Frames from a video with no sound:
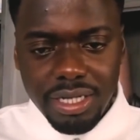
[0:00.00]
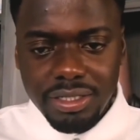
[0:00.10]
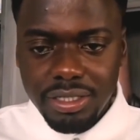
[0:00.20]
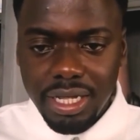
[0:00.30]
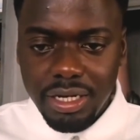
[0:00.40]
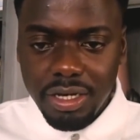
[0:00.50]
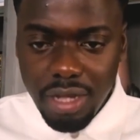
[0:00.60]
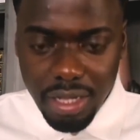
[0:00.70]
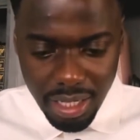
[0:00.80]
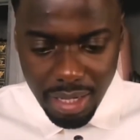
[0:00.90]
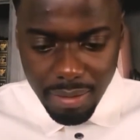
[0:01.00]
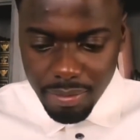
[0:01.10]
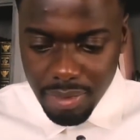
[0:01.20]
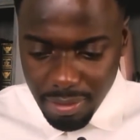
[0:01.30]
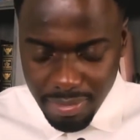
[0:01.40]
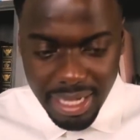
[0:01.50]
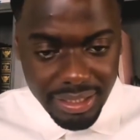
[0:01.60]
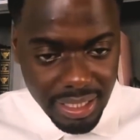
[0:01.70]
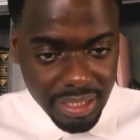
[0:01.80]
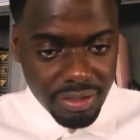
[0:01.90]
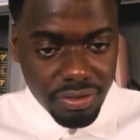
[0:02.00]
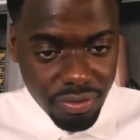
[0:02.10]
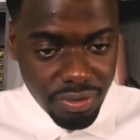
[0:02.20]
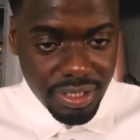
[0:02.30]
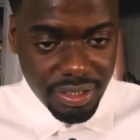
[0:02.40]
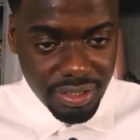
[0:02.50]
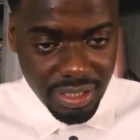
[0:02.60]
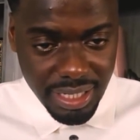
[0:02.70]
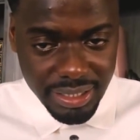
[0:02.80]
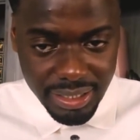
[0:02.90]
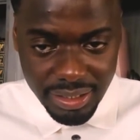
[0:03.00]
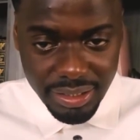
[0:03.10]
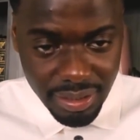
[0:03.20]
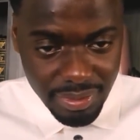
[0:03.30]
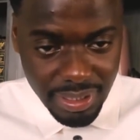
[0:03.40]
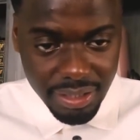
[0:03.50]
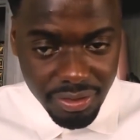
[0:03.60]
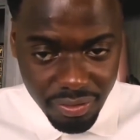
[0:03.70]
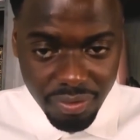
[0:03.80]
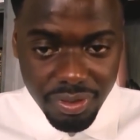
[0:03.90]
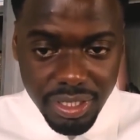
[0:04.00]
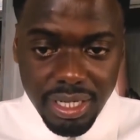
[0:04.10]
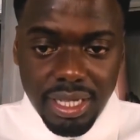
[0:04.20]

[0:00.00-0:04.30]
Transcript: I just kind of go, I'm a man telling a story. I'm telling the story.